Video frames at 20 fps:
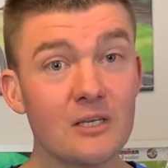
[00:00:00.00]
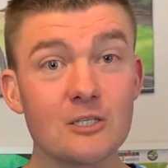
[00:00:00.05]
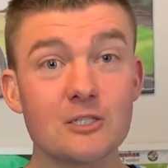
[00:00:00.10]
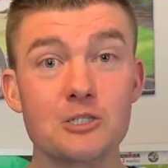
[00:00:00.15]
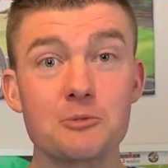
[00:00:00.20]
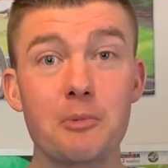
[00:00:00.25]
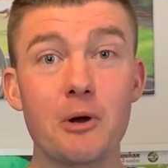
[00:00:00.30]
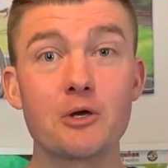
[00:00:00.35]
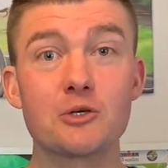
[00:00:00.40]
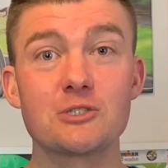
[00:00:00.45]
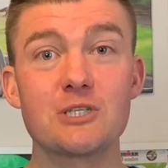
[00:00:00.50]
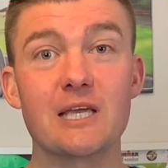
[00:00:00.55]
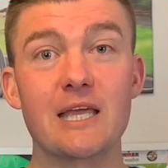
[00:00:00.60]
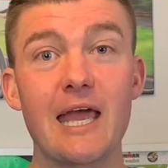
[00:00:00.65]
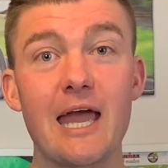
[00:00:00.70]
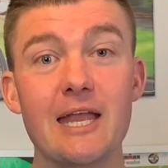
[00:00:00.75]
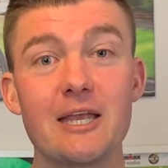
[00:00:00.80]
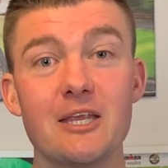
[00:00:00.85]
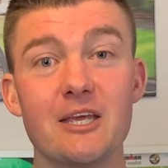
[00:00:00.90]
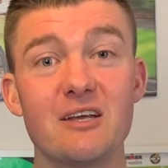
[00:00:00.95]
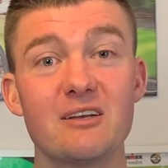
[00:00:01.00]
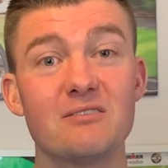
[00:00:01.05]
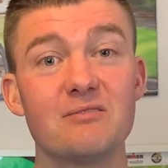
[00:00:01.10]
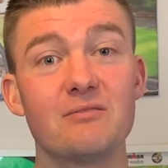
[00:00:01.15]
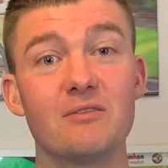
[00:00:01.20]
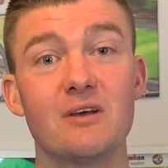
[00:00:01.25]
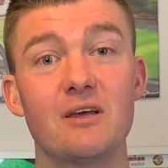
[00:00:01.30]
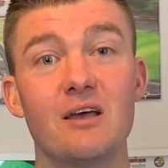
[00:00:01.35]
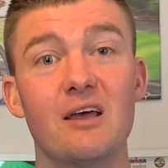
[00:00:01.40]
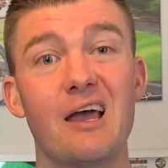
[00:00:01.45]
spoke to
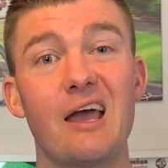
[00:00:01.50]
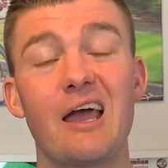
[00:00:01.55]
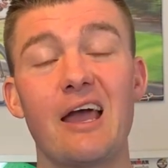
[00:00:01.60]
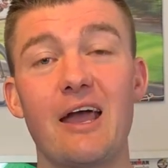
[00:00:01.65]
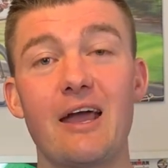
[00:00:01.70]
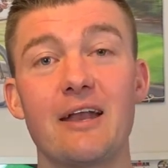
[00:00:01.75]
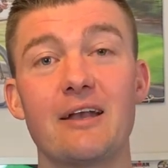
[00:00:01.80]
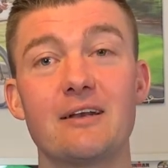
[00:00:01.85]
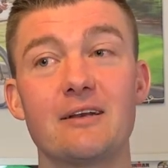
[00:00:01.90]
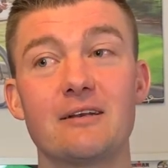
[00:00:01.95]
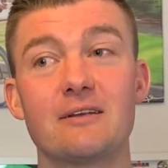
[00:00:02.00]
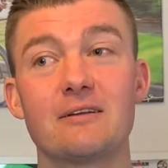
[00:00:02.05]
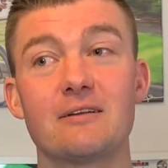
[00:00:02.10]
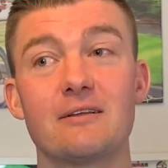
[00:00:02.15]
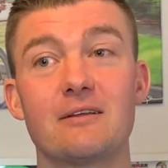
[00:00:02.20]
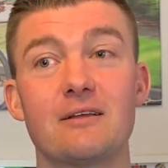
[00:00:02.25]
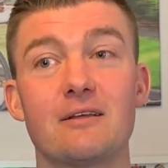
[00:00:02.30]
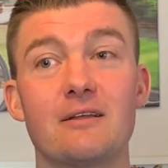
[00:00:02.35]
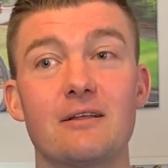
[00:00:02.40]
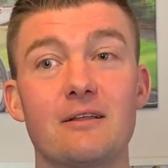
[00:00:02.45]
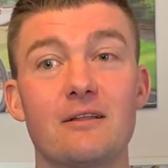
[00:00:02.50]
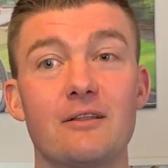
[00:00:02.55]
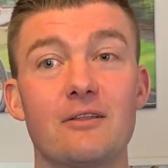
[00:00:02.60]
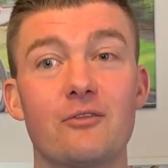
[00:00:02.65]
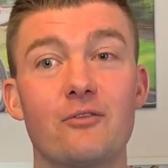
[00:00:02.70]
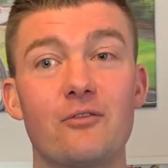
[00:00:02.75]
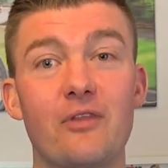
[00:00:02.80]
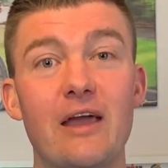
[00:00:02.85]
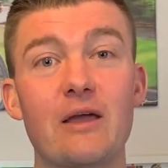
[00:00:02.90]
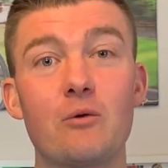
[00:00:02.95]
Canyon, and
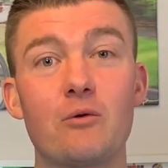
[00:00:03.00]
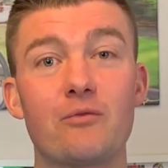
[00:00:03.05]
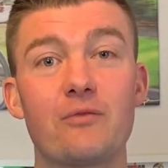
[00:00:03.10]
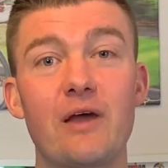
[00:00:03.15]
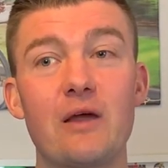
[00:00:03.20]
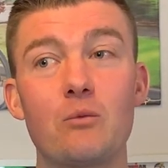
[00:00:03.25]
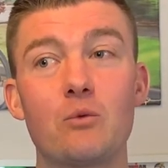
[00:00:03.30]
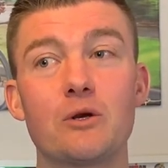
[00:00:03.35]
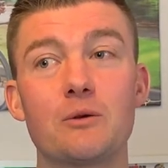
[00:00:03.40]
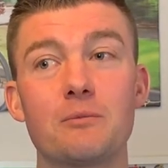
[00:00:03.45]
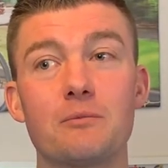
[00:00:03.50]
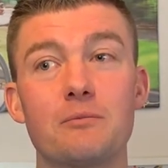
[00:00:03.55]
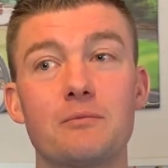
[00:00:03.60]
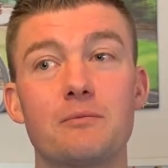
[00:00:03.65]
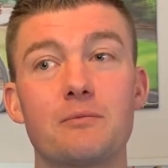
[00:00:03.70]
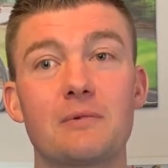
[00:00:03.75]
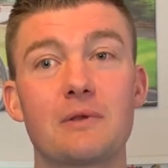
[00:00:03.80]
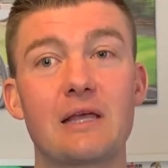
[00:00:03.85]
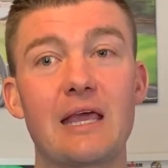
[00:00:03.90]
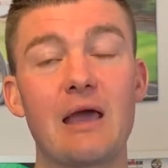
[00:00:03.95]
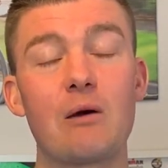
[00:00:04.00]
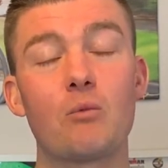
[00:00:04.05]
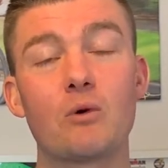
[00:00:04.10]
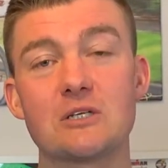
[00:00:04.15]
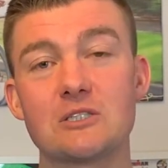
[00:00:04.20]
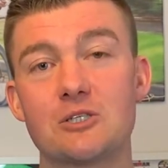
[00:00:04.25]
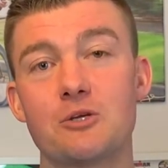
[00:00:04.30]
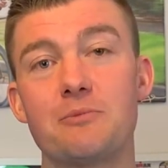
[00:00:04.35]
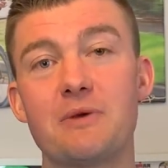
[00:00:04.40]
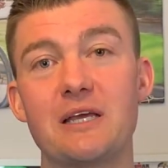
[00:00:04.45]
they wouldn't get
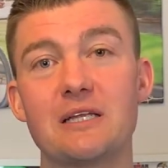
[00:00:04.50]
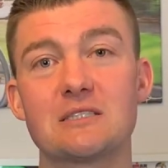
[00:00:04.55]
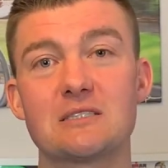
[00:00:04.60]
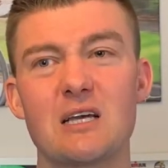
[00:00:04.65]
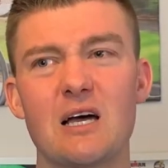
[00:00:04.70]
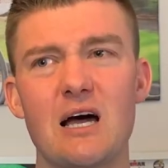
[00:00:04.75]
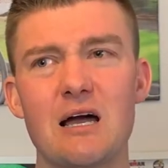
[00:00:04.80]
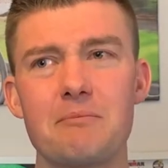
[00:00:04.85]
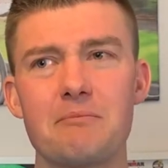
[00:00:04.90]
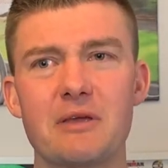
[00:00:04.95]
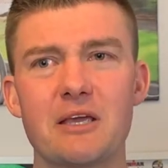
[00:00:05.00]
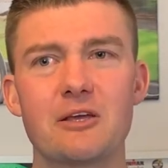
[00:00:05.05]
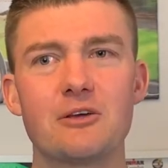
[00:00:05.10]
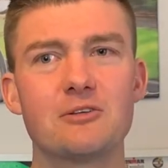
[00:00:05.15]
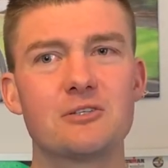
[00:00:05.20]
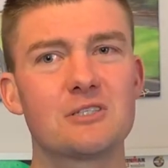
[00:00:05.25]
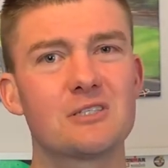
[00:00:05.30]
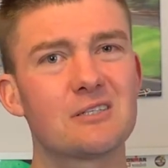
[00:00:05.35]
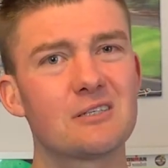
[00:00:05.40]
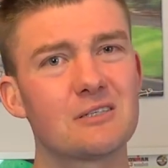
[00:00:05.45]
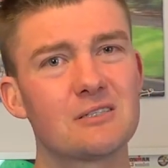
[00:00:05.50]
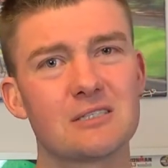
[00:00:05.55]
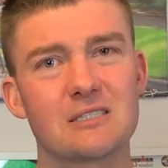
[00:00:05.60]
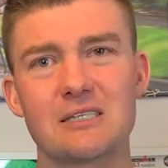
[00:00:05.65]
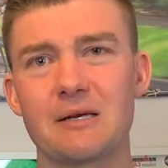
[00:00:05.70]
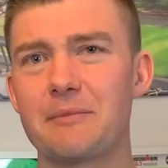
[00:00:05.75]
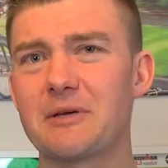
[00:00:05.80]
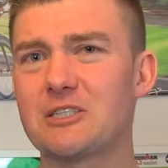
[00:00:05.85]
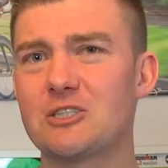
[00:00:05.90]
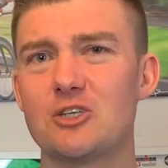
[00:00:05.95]
one to me in time, because
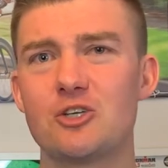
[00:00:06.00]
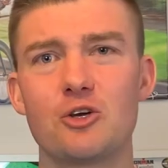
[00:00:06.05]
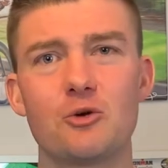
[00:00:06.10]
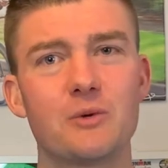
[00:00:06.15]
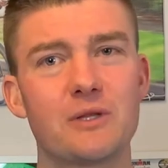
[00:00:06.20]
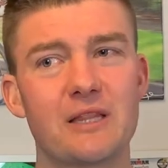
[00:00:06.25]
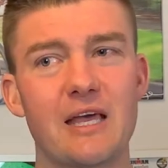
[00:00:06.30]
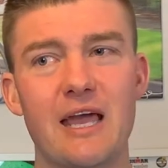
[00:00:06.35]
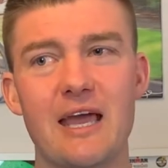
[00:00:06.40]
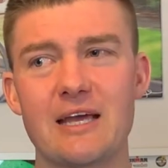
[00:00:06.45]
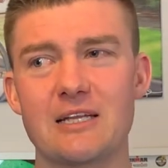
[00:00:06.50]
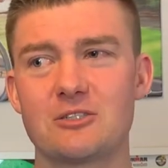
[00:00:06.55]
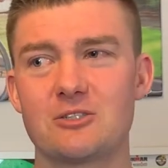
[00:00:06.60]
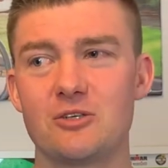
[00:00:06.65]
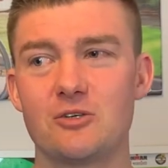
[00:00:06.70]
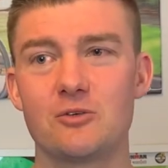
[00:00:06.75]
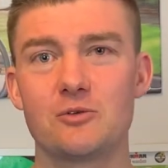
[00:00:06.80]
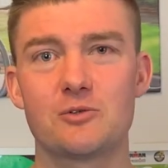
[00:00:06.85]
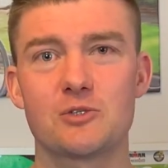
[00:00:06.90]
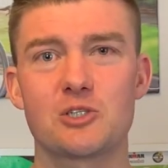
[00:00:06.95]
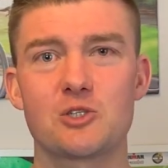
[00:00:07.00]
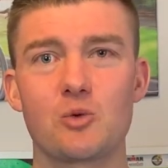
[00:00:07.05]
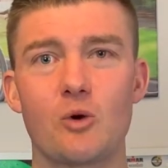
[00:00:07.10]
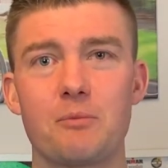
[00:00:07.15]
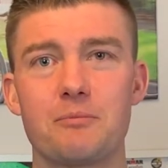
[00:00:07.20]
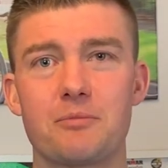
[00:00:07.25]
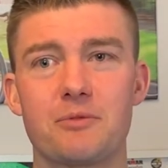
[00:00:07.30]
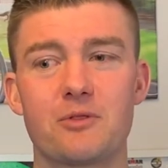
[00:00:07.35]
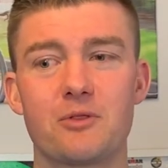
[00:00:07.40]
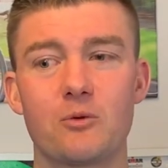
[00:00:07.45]
something to do with they had to
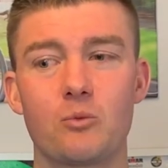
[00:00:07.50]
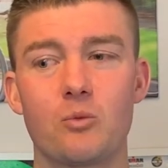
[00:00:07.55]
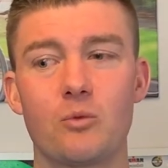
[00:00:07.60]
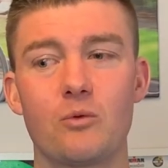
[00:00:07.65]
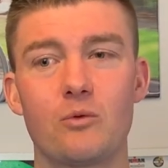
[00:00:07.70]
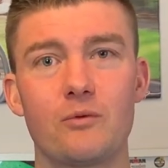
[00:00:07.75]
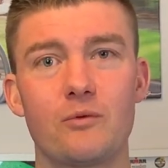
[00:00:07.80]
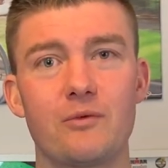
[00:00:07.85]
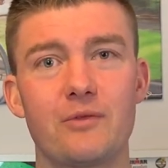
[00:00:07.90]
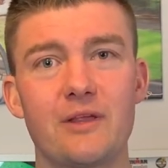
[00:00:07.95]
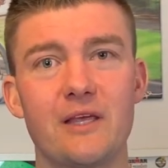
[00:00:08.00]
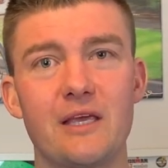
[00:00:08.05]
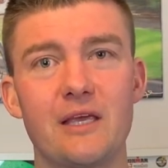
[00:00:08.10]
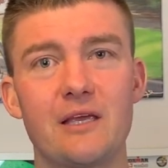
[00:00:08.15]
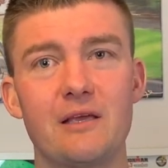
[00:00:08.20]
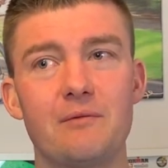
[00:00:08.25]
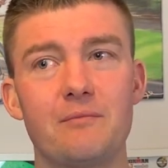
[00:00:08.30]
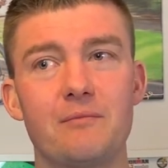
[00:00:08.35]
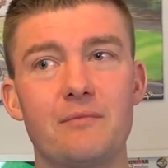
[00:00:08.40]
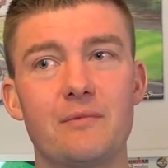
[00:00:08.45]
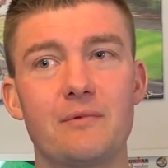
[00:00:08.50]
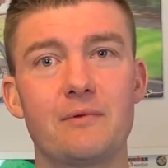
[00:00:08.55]
swap the